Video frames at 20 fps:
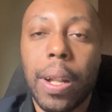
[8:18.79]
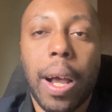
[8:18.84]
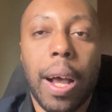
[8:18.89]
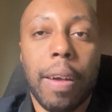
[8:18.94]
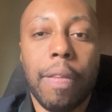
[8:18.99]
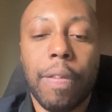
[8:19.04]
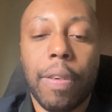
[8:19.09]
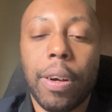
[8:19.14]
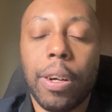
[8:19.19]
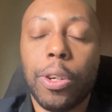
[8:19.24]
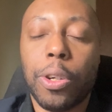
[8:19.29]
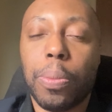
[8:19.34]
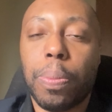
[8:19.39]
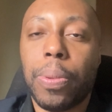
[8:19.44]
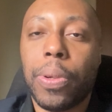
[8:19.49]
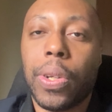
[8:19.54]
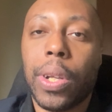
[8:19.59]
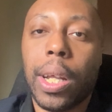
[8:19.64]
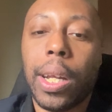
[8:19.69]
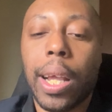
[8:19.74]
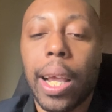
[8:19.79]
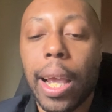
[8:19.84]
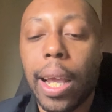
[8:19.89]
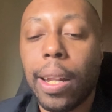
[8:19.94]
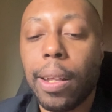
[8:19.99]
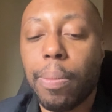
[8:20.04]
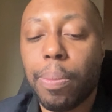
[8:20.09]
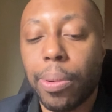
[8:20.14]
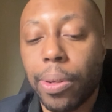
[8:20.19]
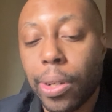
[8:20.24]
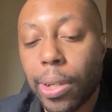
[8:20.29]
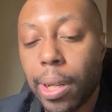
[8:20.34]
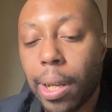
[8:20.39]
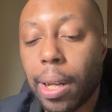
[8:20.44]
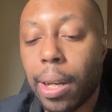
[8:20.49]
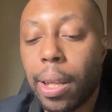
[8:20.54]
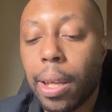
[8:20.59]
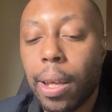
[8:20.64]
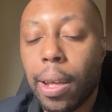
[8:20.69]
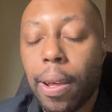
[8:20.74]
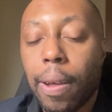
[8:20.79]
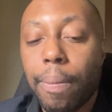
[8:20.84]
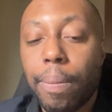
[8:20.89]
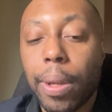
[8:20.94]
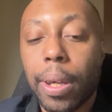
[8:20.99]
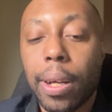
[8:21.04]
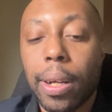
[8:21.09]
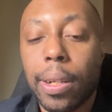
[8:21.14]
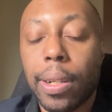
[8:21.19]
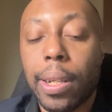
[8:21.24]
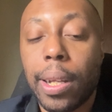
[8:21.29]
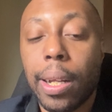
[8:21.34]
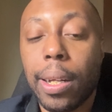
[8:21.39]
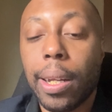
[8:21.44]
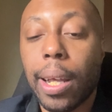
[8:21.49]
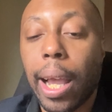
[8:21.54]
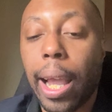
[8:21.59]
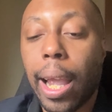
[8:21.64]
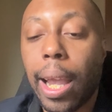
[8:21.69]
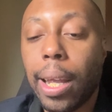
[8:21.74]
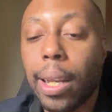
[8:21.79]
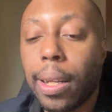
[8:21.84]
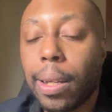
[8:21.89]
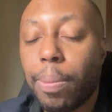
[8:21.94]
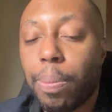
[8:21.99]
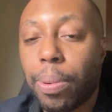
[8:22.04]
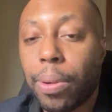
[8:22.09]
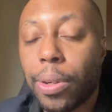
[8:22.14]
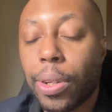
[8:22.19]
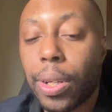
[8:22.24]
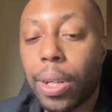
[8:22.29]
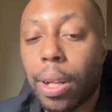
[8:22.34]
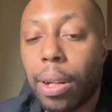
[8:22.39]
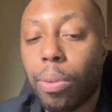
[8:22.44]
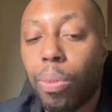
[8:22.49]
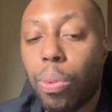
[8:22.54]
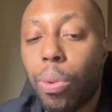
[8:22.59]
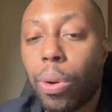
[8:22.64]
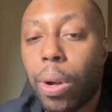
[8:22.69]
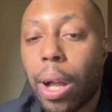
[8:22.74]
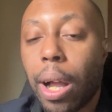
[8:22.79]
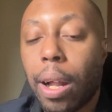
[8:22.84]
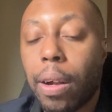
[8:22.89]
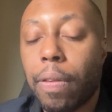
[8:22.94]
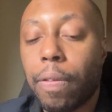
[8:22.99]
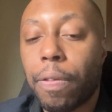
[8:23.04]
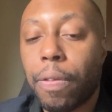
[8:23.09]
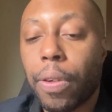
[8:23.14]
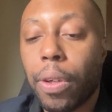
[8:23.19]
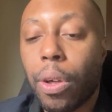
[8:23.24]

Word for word: Out of 100%, 80%, because then the 80% will kind of